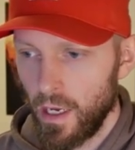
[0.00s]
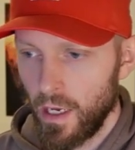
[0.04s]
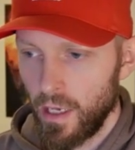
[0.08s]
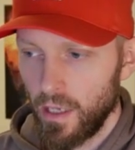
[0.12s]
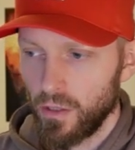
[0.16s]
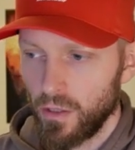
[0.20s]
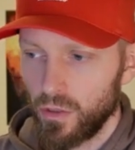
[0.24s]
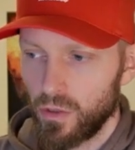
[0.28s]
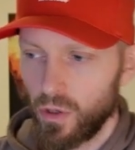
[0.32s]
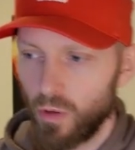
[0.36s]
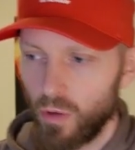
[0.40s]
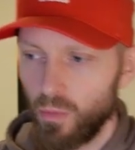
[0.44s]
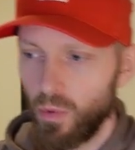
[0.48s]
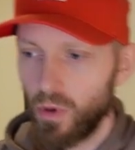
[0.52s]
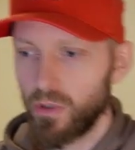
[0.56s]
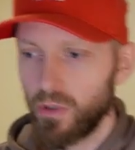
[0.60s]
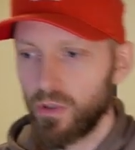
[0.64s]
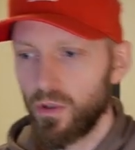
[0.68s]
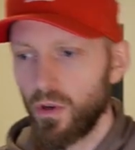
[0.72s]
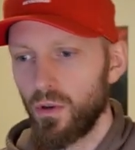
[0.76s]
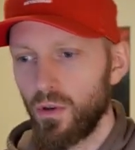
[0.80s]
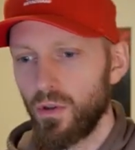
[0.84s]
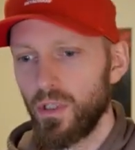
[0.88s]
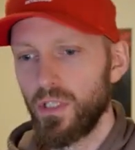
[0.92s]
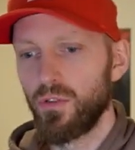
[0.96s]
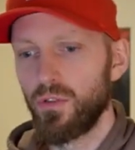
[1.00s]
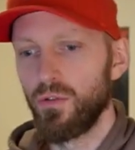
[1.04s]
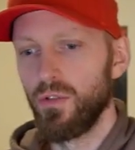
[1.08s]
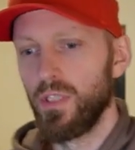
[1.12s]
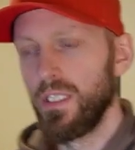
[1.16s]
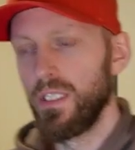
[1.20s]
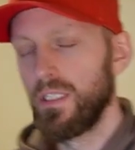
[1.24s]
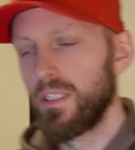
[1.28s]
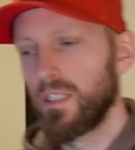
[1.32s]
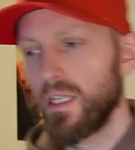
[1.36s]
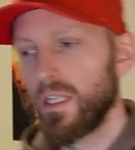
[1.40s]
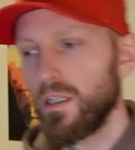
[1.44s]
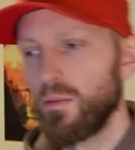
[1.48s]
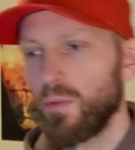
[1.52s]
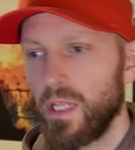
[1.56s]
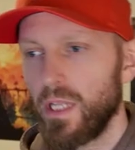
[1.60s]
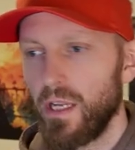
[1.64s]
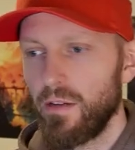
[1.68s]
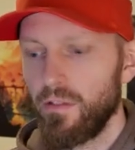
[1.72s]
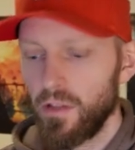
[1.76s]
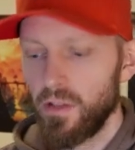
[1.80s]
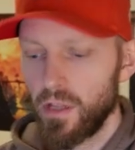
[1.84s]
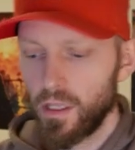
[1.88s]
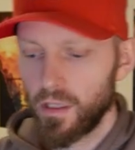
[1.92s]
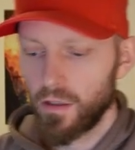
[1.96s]
So I won't go into detail with
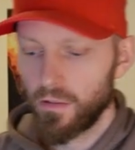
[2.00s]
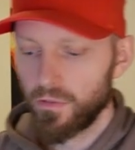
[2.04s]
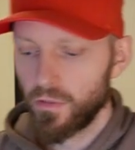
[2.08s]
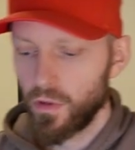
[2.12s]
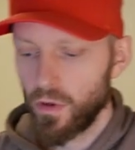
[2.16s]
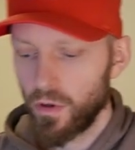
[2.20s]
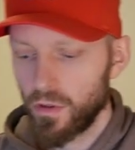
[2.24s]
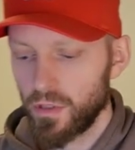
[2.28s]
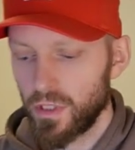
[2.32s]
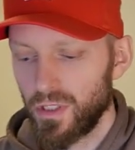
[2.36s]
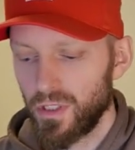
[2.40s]
everything, of course.